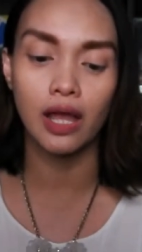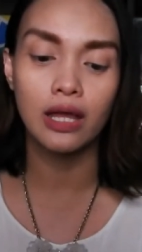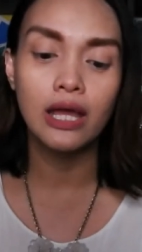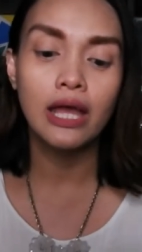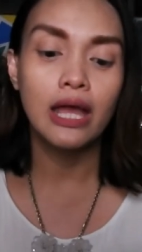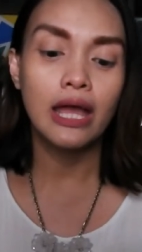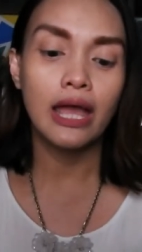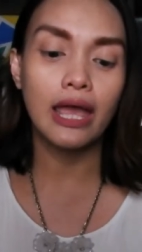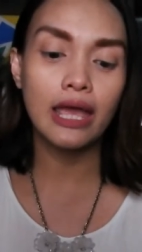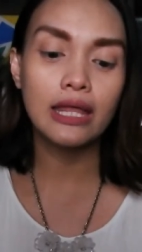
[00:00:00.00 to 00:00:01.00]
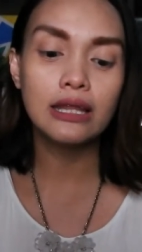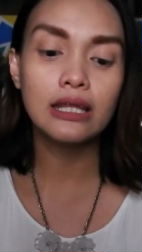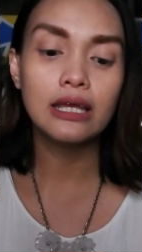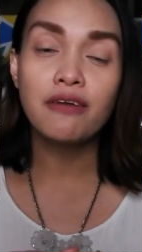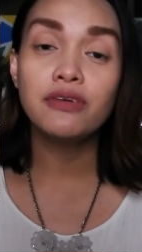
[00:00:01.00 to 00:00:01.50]
niya.
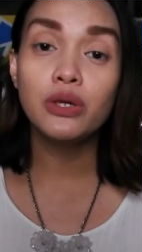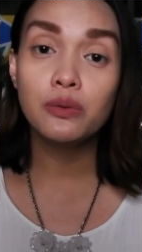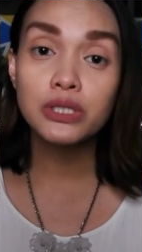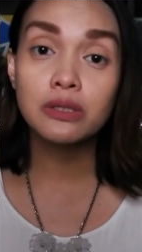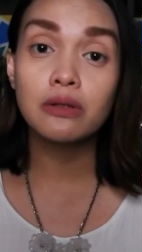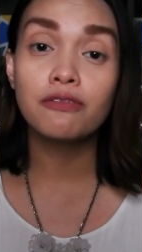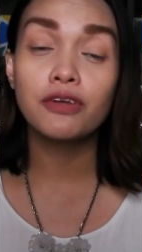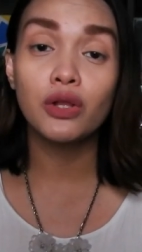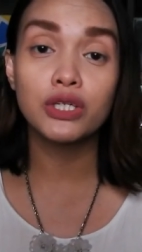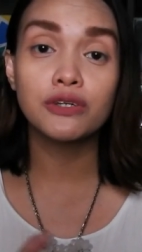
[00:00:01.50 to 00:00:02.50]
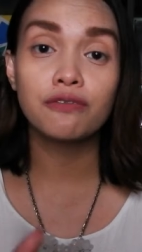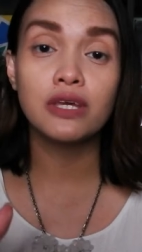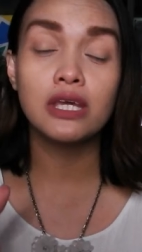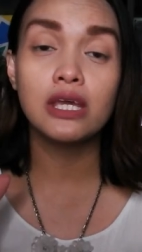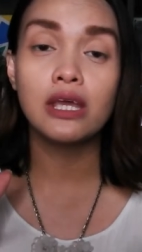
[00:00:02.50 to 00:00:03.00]
And I've used
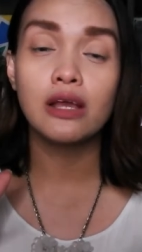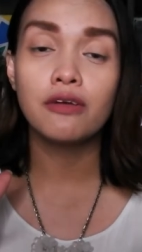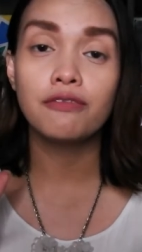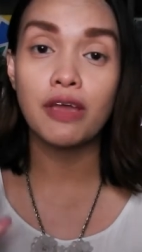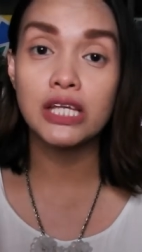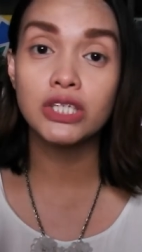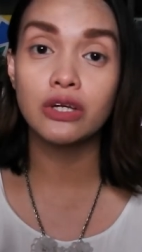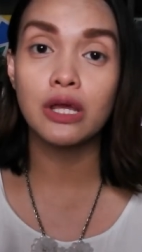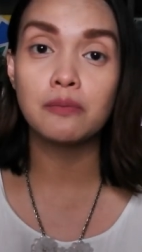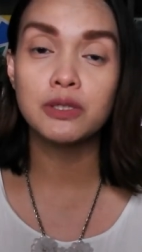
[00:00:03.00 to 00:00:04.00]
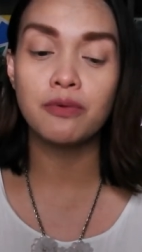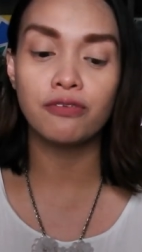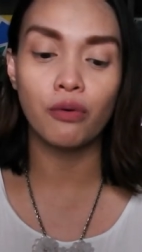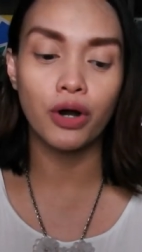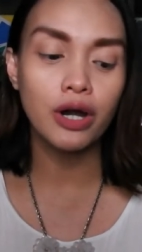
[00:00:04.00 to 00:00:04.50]
Philosophy face creams
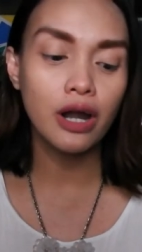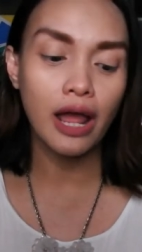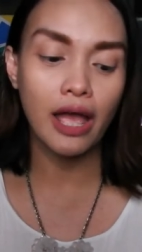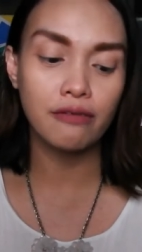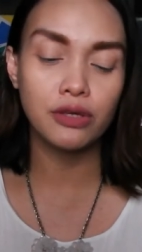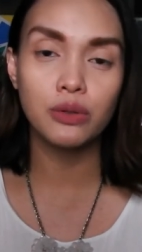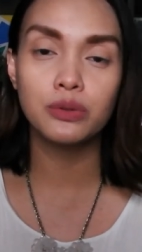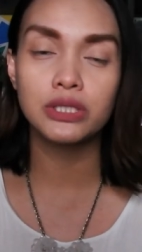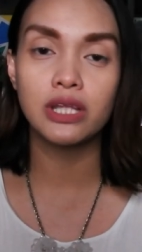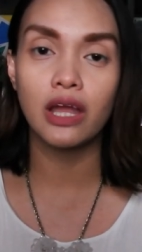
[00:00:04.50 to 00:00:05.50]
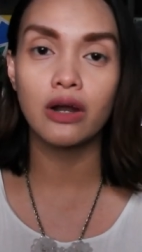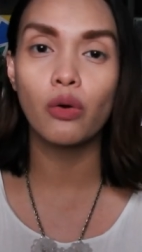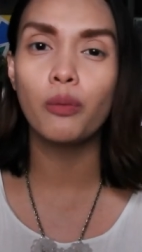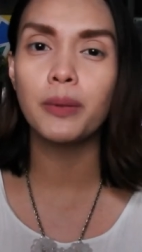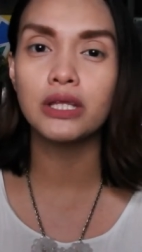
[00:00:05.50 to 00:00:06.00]
before. I've used their
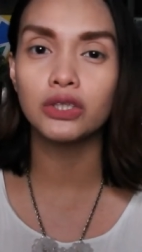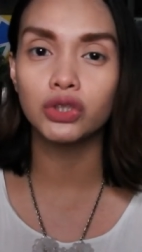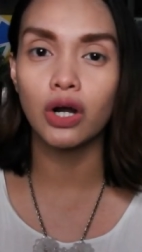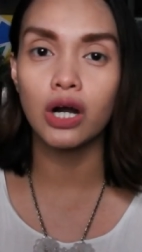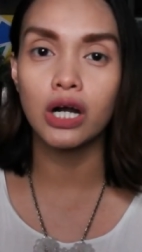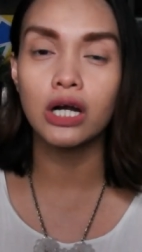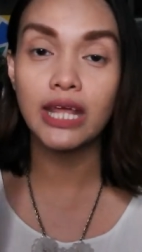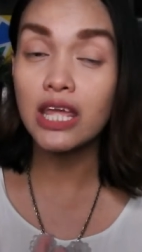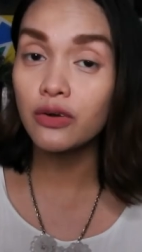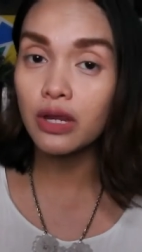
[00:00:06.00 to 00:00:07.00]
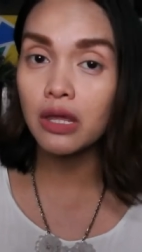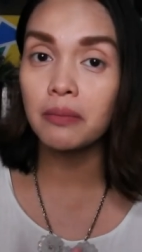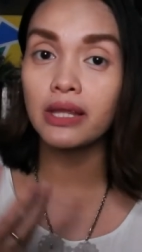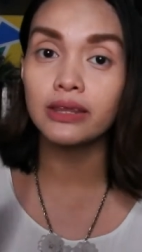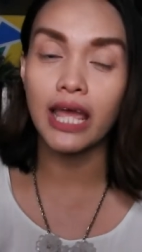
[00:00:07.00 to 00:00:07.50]
Hope in a Jar day
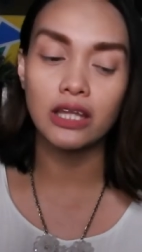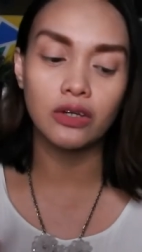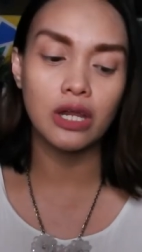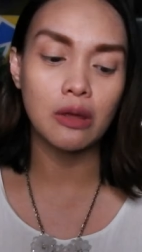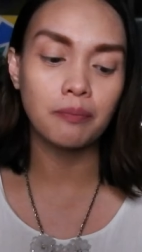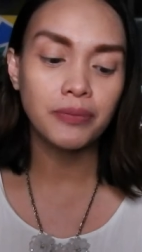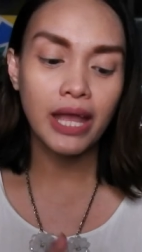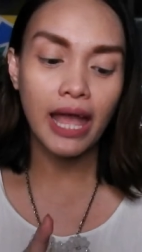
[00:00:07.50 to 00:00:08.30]
cream and night cream.